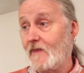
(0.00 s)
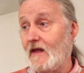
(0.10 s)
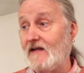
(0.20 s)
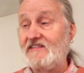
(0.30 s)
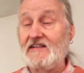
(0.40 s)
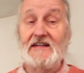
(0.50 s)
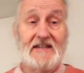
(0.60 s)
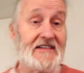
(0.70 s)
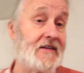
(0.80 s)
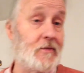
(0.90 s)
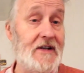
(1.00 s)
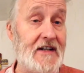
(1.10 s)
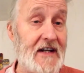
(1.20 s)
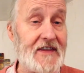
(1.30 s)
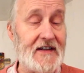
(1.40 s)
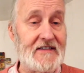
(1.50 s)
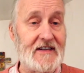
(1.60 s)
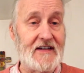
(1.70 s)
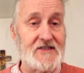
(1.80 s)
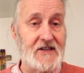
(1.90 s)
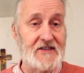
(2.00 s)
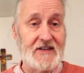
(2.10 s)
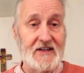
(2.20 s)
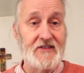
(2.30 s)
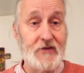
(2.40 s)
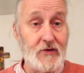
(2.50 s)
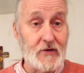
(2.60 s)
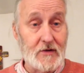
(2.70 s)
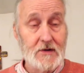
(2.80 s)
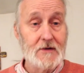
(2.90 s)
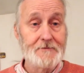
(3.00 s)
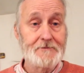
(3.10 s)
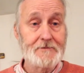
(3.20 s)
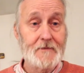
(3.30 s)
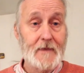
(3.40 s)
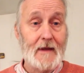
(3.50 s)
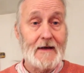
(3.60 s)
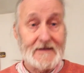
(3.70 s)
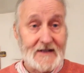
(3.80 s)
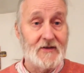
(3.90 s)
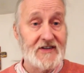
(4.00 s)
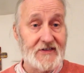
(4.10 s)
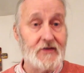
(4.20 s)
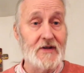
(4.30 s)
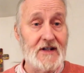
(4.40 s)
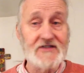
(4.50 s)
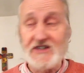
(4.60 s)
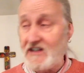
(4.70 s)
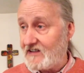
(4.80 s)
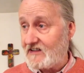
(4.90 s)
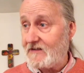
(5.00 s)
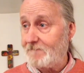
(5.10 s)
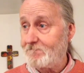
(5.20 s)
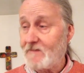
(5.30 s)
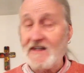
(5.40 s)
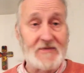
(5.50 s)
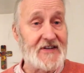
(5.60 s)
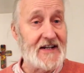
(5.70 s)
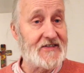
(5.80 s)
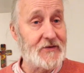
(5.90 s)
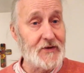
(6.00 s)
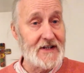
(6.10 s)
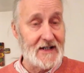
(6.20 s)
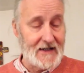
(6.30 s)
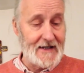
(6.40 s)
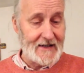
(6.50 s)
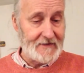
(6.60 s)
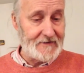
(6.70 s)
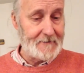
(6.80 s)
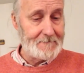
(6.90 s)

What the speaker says: and say that this is one of the things that the church does do. It tells the story of Jesus, keeps that story alive.